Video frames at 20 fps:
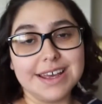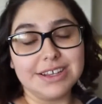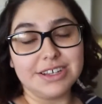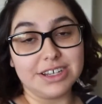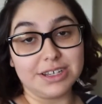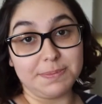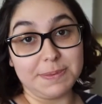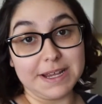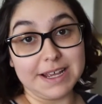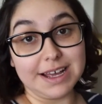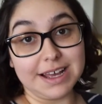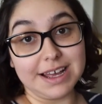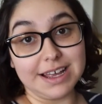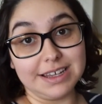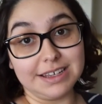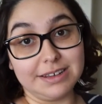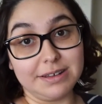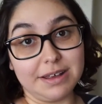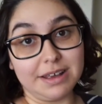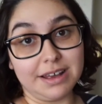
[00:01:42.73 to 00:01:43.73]
just
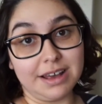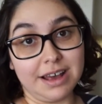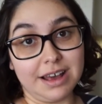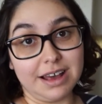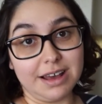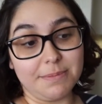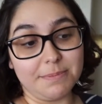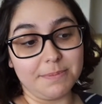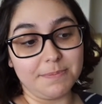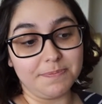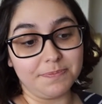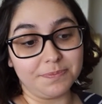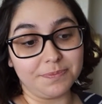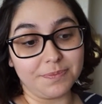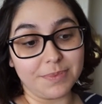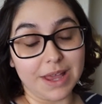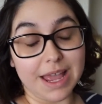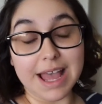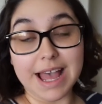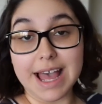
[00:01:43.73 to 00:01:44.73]
because, um,
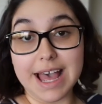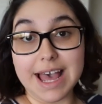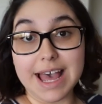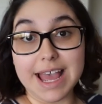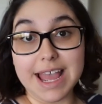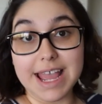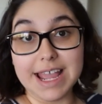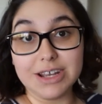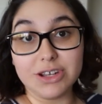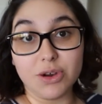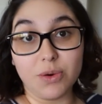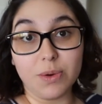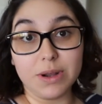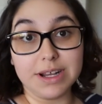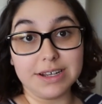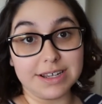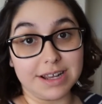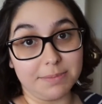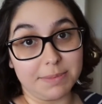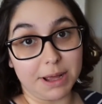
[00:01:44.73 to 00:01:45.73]
I don't
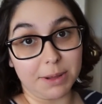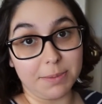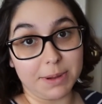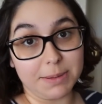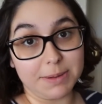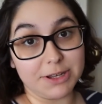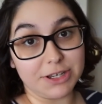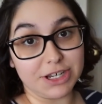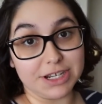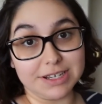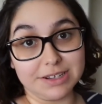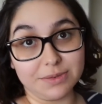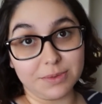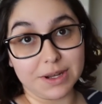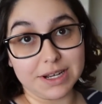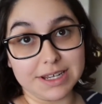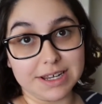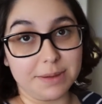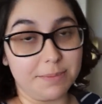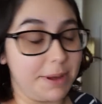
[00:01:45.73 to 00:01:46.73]
want a ten pound baby. She doesn't
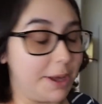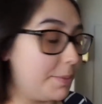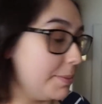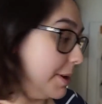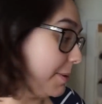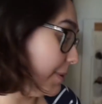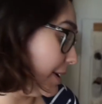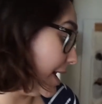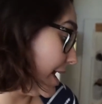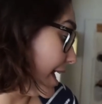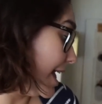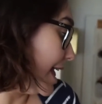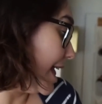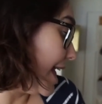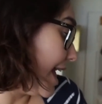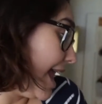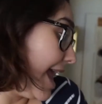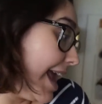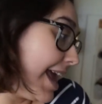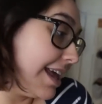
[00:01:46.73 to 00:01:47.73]
want a ten pound baby.
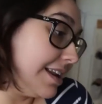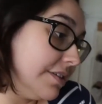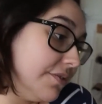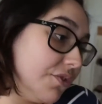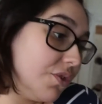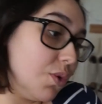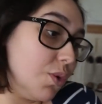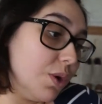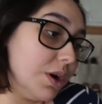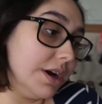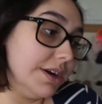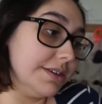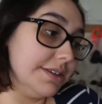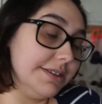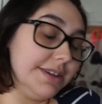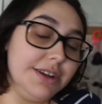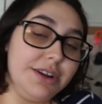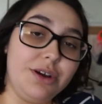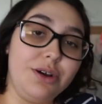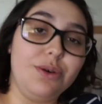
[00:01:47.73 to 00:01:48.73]
And of
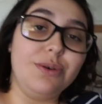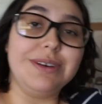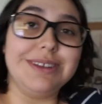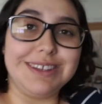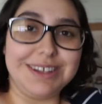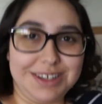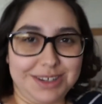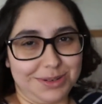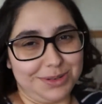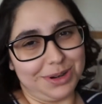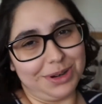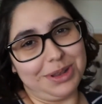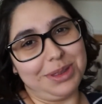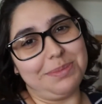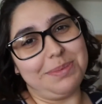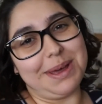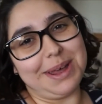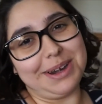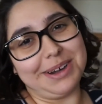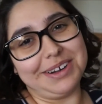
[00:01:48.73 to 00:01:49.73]
course, you know, the sooner
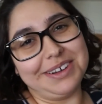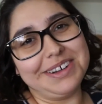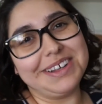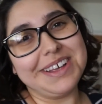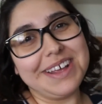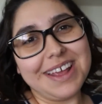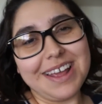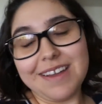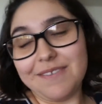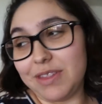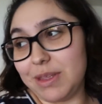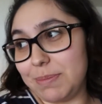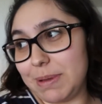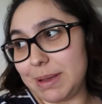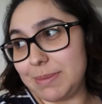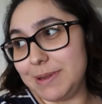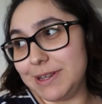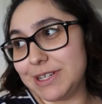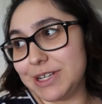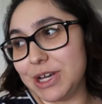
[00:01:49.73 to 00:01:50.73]
the better. If the
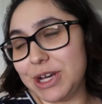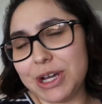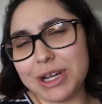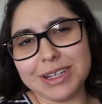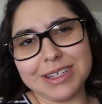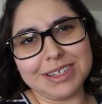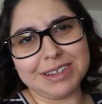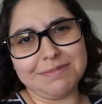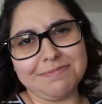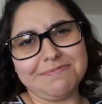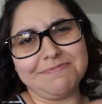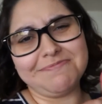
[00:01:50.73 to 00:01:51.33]
baby's cooked,